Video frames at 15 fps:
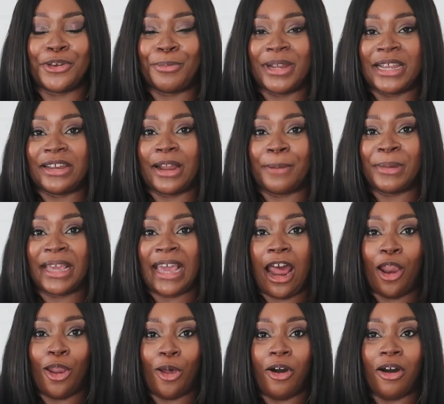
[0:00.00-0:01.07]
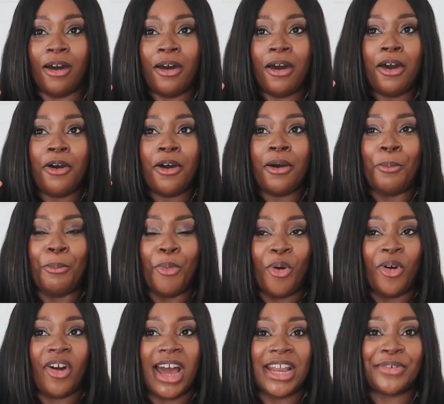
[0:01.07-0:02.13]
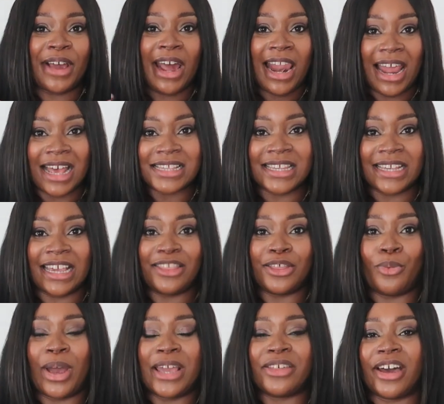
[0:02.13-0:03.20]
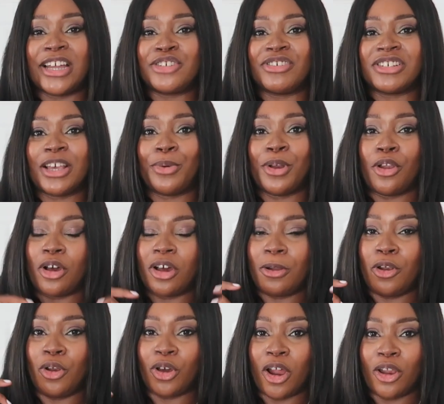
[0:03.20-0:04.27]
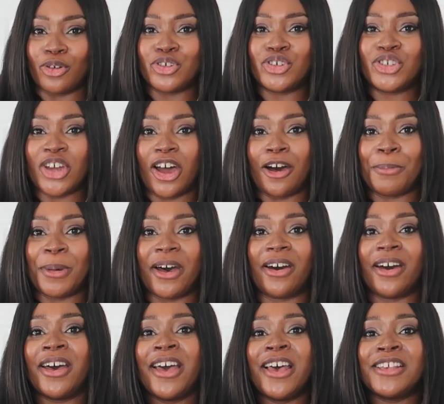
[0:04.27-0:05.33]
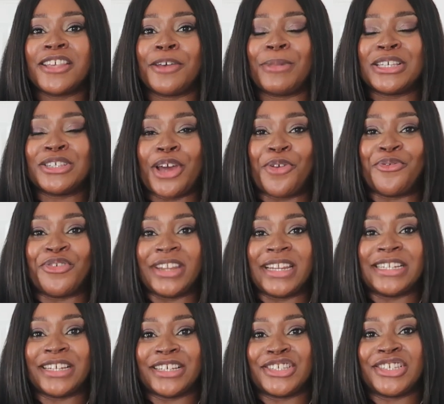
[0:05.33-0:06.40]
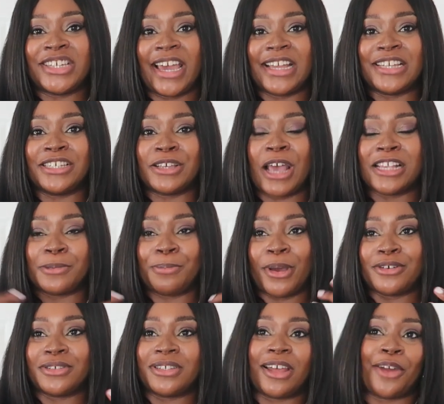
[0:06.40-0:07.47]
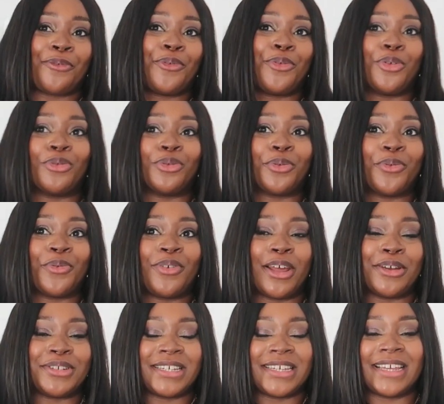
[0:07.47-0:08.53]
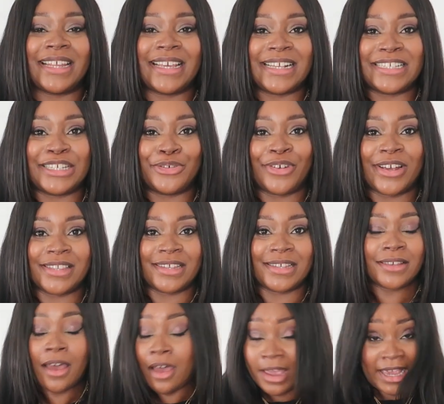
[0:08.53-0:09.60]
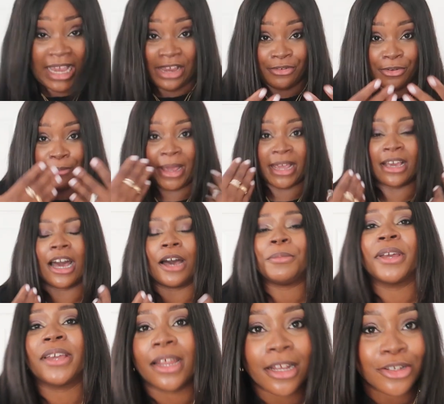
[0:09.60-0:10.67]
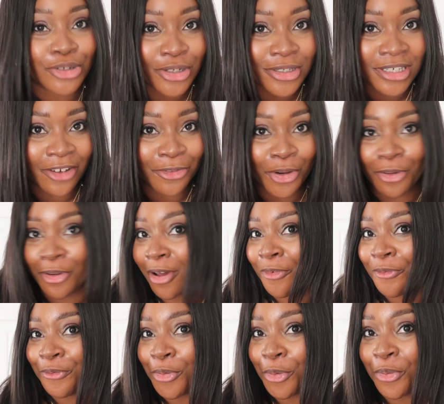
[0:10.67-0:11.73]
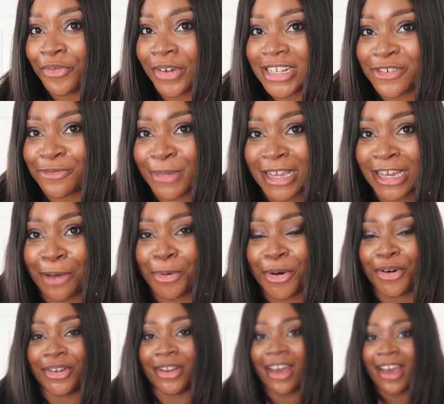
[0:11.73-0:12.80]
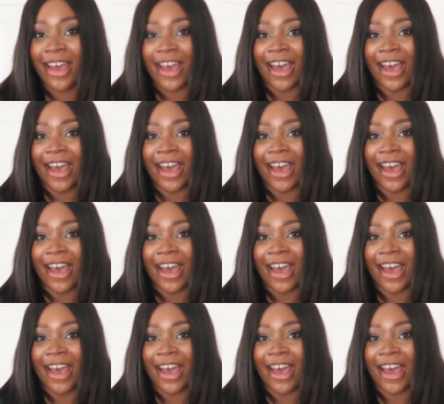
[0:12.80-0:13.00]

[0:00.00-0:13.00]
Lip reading: completely, and I get a lot more kind of classic in the way that I dress. I want to look a lot sharper, so my style really does change, as opposed to like floral, floaty and easy dresses. Even makeup, again, as you can see, I've got a full face of makeup on.